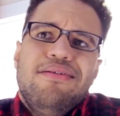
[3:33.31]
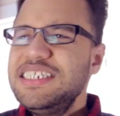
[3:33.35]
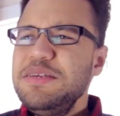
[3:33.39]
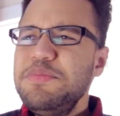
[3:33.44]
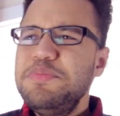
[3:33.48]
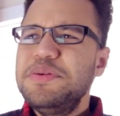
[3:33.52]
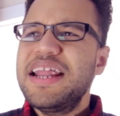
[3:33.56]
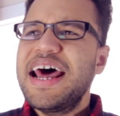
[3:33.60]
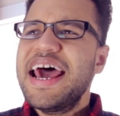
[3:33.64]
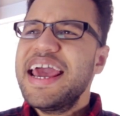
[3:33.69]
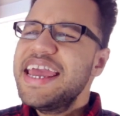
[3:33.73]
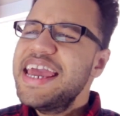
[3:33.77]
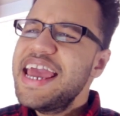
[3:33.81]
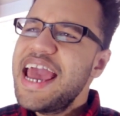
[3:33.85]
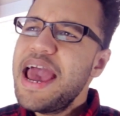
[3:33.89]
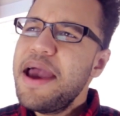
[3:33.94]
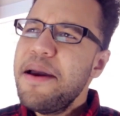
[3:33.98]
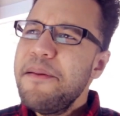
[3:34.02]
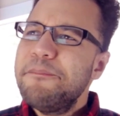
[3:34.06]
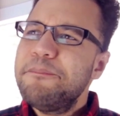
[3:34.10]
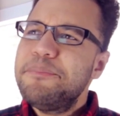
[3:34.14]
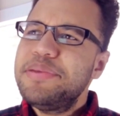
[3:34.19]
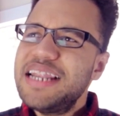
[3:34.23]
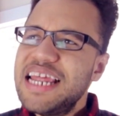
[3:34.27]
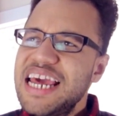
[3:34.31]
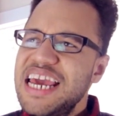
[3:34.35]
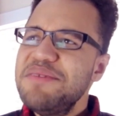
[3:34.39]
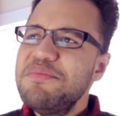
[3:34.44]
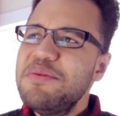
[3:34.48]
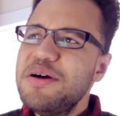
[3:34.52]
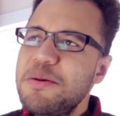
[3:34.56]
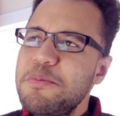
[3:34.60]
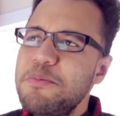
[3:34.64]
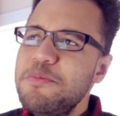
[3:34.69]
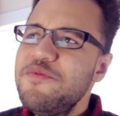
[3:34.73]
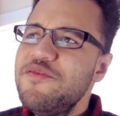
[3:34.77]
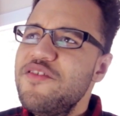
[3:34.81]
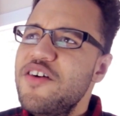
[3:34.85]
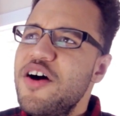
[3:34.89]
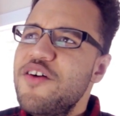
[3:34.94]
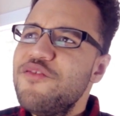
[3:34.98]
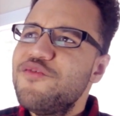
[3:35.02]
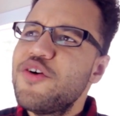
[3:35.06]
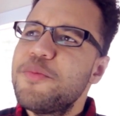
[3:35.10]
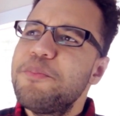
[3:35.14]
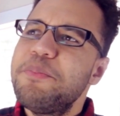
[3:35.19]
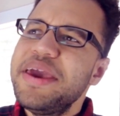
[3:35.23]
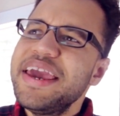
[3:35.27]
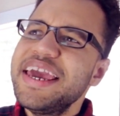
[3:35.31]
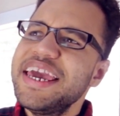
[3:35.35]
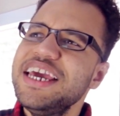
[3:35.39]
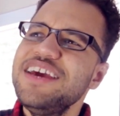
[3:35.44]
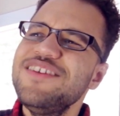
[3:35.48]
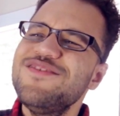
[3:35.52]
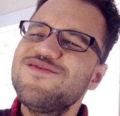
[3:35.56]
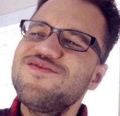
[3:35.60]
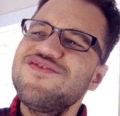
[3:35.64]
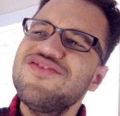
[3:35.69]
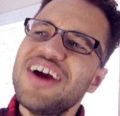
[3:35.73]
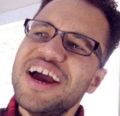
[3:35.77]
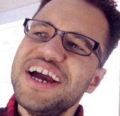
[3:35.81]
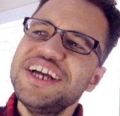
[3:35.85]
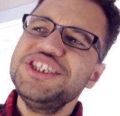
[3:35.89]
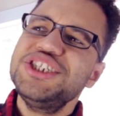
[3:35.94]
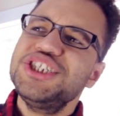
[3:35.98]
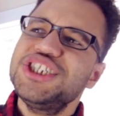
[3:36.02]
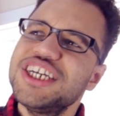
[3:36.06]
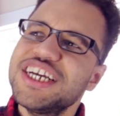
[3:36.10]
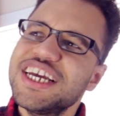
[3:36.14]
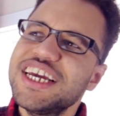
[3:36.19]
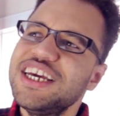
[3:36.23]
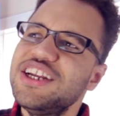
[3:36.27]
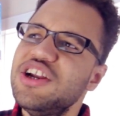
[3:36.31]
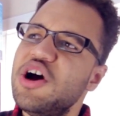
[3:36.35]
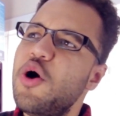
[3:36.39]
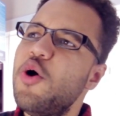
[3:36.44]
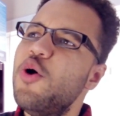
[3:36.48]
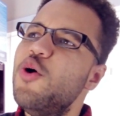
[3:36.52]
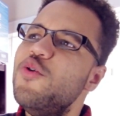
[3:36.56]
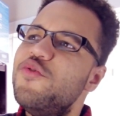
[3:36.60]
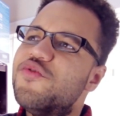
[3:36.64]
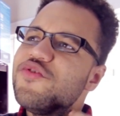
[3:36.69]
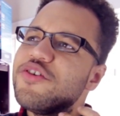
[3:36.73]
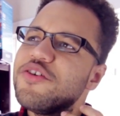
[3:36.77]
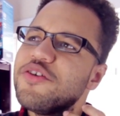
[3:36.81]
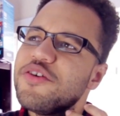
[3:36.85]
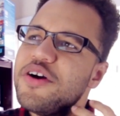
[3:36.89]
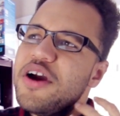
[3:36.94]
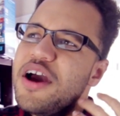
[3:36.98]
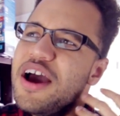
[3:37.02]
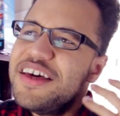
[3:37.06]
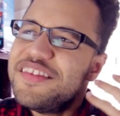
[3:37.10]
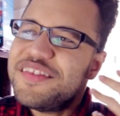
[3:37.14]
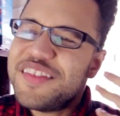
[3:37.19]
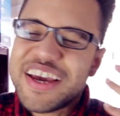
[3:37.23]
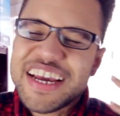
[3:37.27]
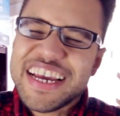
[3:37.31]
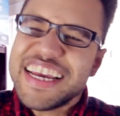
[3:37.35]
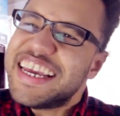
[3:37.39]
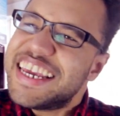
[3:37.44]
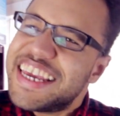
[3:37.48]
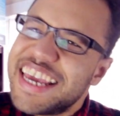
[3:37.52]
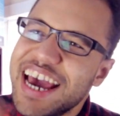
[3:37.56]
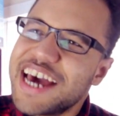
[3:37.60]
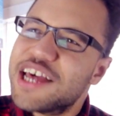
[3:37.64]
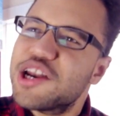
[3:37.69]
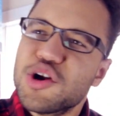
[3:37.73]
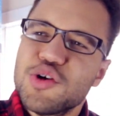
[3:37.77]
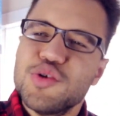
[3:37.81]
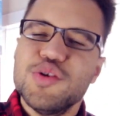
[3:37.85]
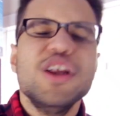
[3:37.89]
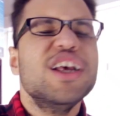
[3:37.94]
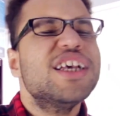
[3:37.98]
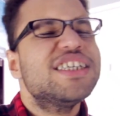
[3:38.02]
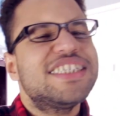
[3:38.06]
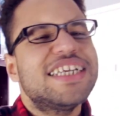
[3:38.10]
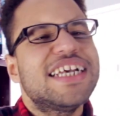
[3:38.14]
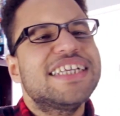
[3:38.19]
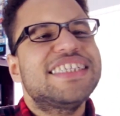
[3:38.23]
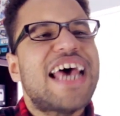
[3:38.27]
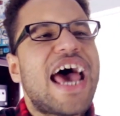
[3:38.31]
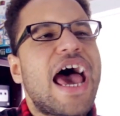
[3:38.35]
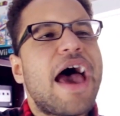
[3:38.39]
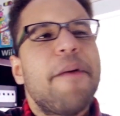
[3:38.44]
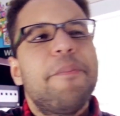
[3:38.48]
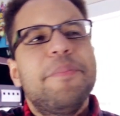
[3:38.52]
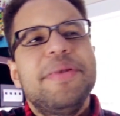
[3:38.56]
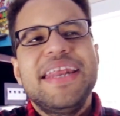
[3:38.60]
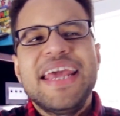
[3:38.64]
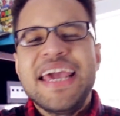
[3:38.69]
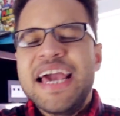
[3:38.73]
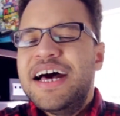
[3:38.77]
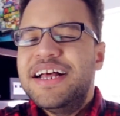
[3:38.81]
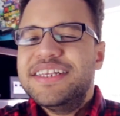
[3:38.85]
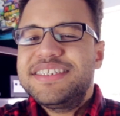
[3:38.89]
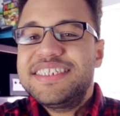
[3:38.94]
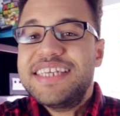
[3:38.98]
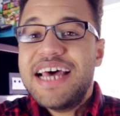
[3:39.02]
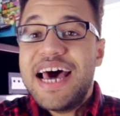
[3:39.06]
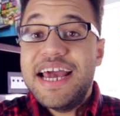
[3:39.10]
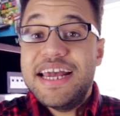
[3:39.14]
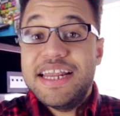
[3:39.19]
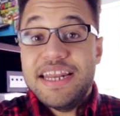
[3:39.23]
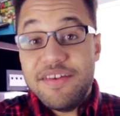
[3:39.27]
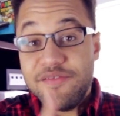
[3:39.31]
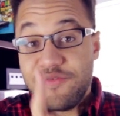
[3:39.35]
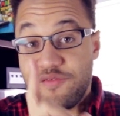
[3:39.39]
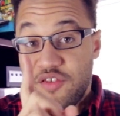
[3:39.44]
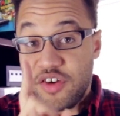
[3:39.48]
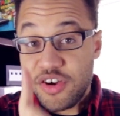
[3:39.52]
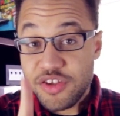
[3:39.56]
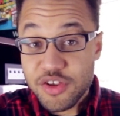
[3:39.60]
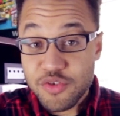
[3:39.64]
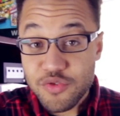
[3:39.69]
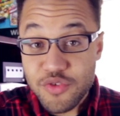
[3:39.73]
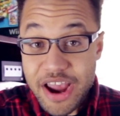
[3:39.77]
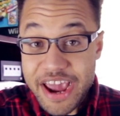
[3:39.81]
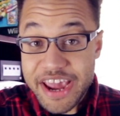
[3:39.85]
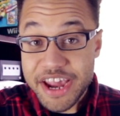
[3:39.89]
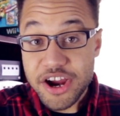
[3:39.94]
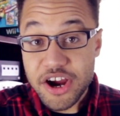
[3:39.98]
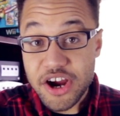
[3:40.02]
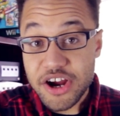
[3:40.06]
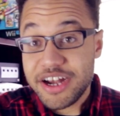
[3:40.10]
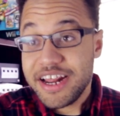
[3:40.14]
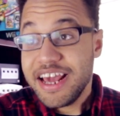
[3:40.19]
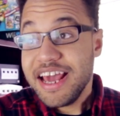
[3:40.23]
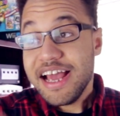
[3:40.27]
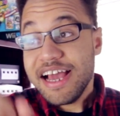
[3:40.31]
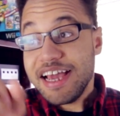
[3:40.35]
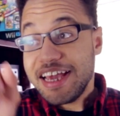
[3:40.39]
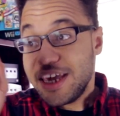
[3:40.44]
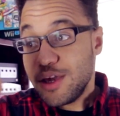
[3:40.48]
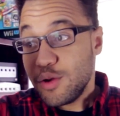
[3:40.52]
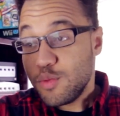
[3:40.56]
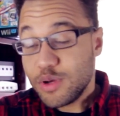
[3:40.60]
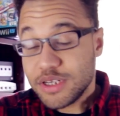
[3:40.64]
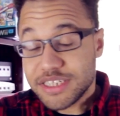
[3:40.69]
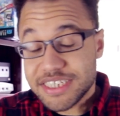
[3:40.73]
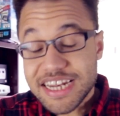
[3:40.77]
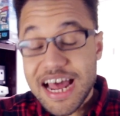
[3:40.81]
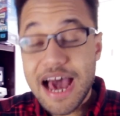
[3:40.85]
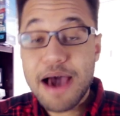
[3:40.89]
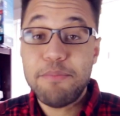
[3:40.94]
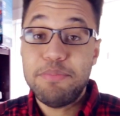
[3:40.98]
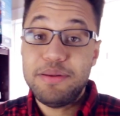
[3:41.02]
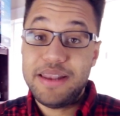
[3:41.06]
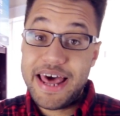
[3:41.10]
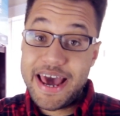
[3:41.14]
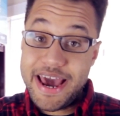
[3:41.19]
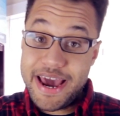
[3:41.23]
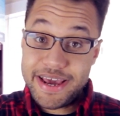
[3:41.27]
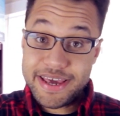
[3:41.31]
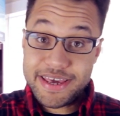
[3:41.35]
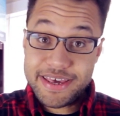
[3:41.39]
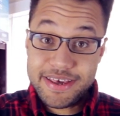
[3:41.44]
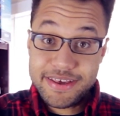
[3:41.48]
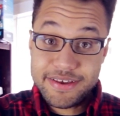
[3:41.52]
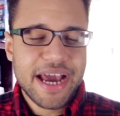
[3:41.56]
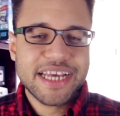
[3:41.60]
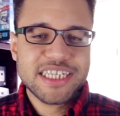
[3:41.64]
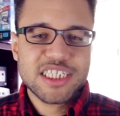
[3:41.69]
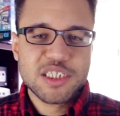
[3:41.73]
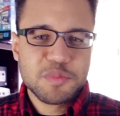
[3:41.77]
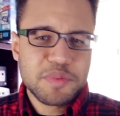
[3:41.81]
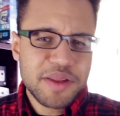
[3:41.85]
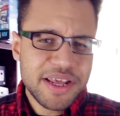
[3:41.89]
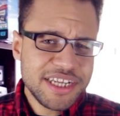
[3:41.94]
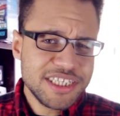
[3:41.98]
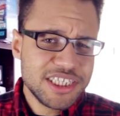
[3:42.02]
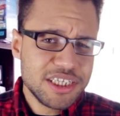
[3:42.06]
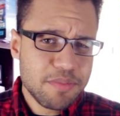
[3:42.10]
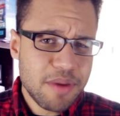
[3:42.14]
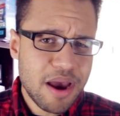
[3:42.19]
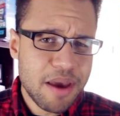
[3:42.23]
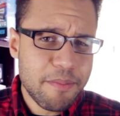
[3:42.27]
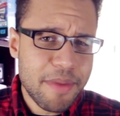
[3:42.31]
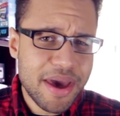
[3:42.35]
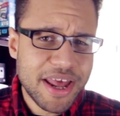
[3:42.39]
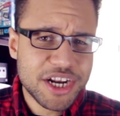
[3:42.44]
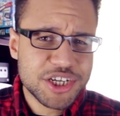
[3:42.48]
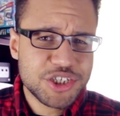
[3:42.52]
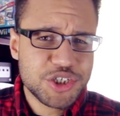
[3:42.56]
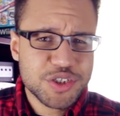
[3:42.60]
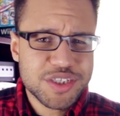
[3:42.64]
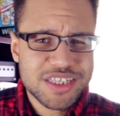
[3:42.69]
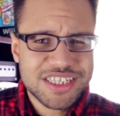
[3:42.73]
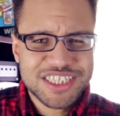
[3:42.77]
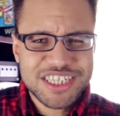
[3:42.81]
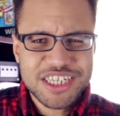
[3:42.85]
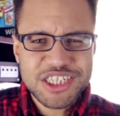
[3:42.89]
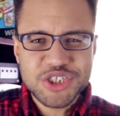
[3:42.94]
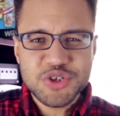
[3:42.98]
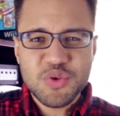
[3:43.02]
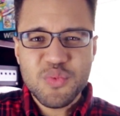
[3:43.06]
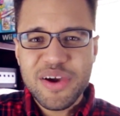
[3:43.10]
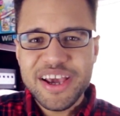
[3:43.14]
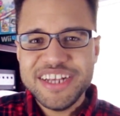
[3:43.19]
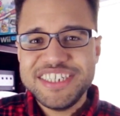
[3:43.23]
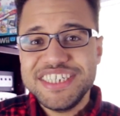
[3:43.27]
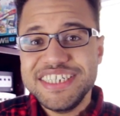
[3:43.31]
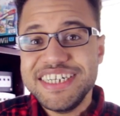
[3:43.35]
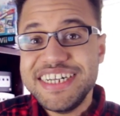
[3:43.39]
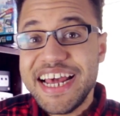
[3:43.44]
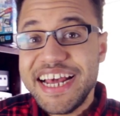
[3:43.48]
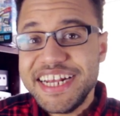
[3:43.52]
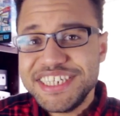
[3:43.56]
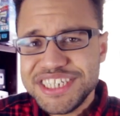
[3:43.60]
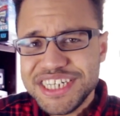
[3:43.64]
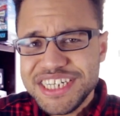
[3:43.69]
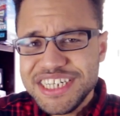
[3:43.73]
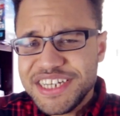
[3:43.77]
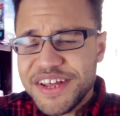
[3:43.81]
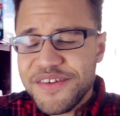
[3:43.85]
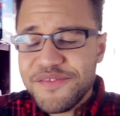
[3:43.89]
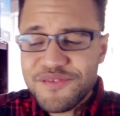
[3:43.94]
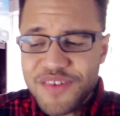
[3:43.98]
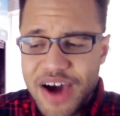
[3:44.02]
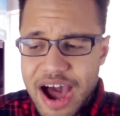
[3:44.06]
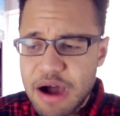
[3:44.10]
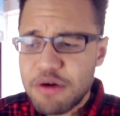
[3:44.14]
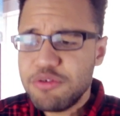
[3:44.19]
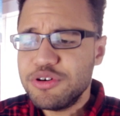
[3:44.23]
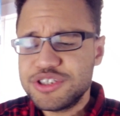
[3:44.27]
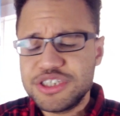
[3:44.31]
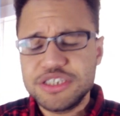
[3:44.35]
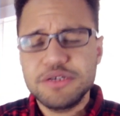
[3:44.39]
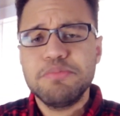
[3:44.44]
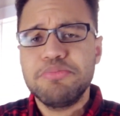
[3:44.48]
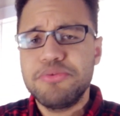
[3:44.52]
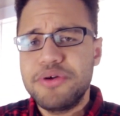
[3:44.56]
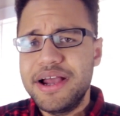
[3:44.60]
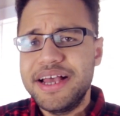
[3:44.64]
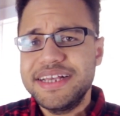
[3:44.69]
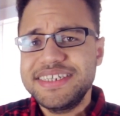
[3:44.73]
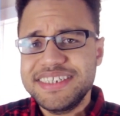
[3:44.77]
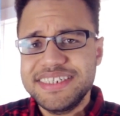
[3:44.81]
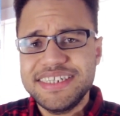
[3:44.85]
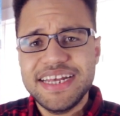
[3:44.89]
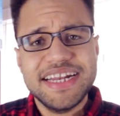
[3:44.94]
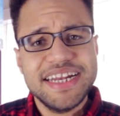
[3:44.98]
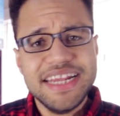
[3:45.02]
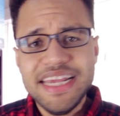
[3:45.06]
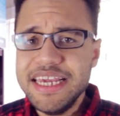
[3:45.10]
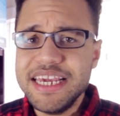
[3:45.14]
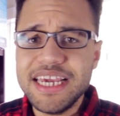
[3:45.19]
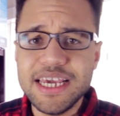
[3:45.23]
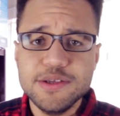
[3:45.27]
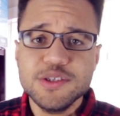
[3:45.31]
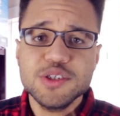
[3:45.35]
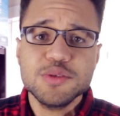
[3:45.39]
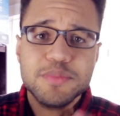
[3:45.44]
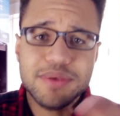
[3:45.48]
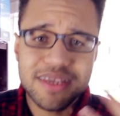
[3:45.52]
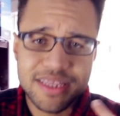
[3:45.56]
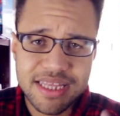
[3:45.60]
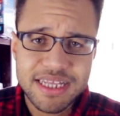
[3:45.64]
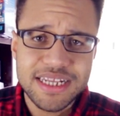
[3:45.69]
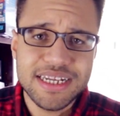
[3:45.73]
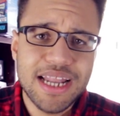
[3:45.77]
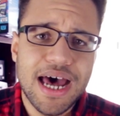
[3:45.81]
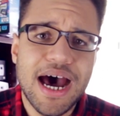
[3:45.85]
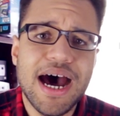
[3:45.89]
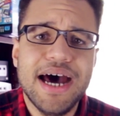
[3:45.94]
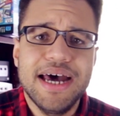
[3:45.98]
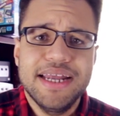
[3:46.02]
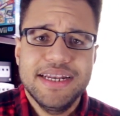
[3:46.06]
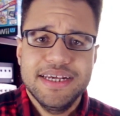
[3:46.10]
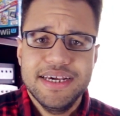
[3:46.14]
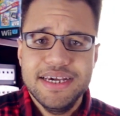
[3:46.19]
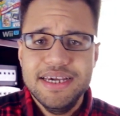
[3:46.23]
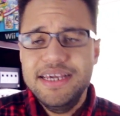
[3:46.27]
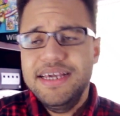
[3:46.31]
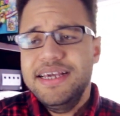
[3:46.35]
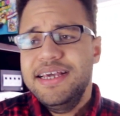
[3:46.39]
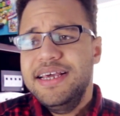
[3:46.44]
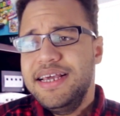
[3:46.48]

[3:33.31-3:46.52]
See, but I can't blame him for picking fried chicken over the ghetto-ness that's happening outside. And for the record, he was not black. I explained to my manager the situation as he devours a breast and he gives me the nod.